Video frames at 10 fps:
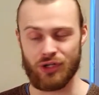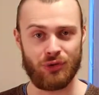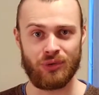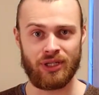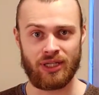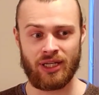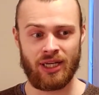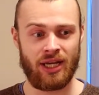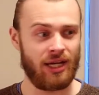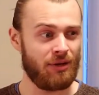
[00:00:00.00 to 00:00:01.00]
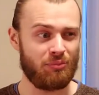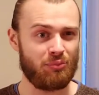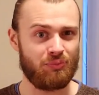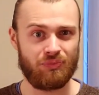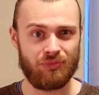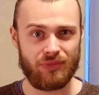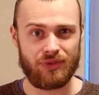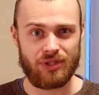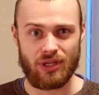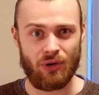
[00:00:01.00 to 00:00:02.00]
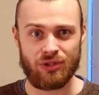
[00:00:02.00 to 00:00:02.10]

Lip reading: Doing all